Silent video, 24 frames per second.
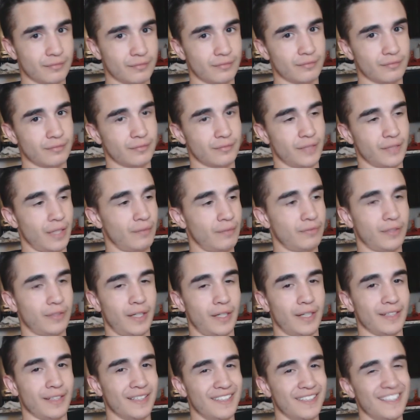I'm
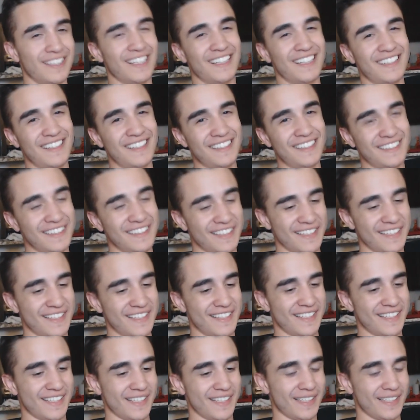fine.
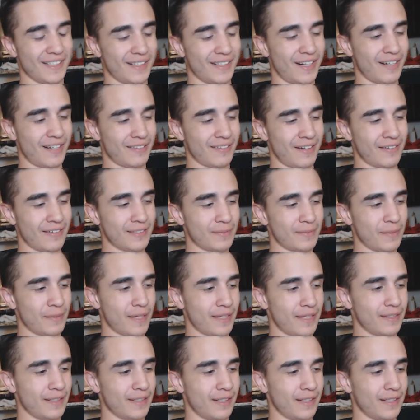I've spent
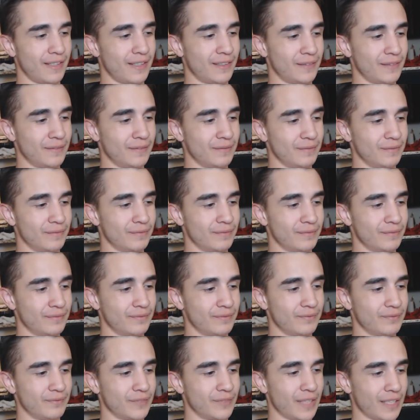
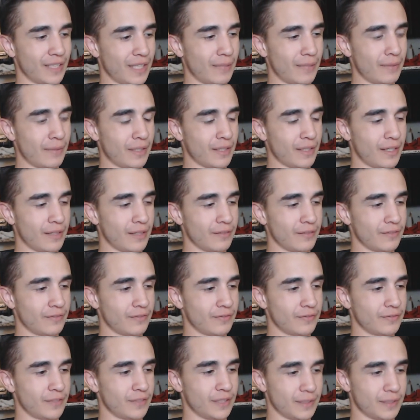a lot of my life
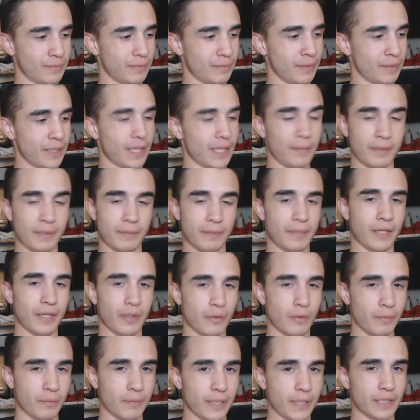just becoming my own
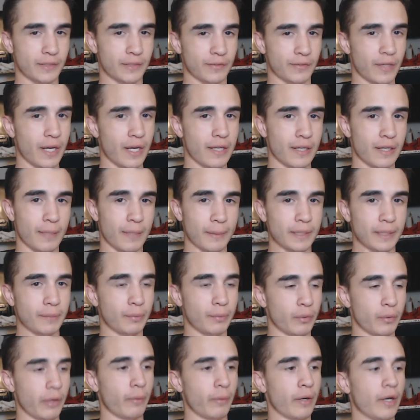best friend, and I'm at the
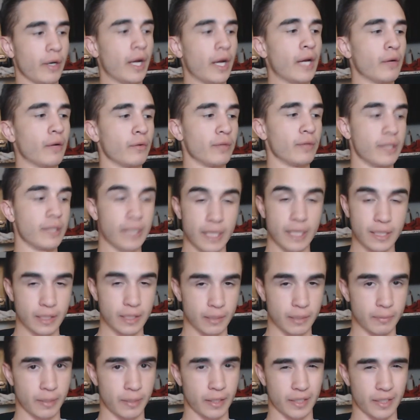point where I don't need
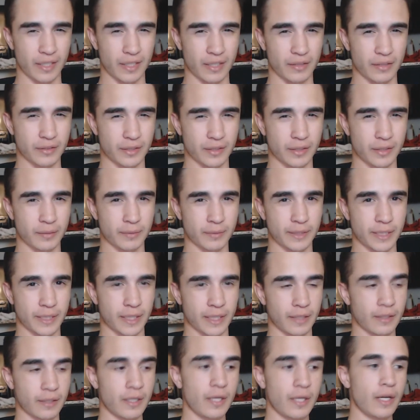anybody else. You know what I'm saying?
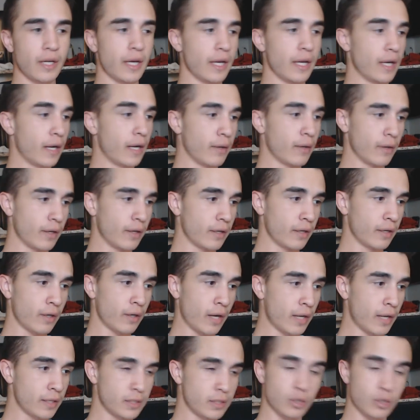And I
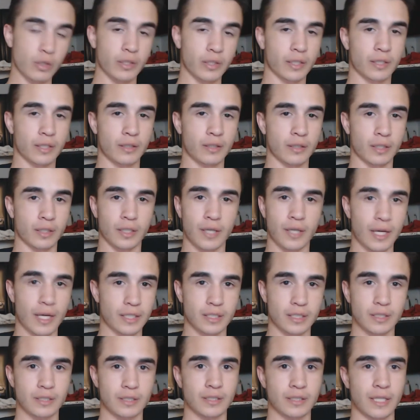enjoy the
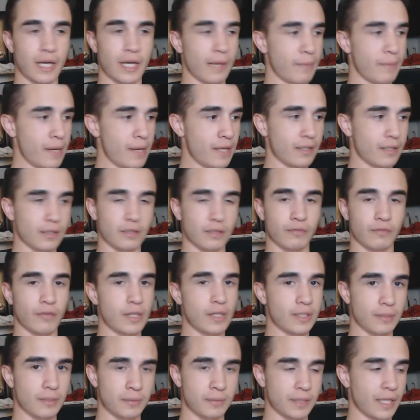connections that I make and the
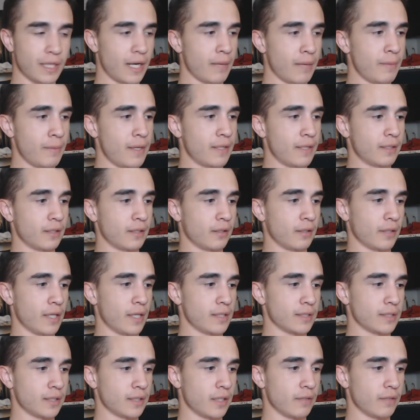friendships that I make and all that stuff.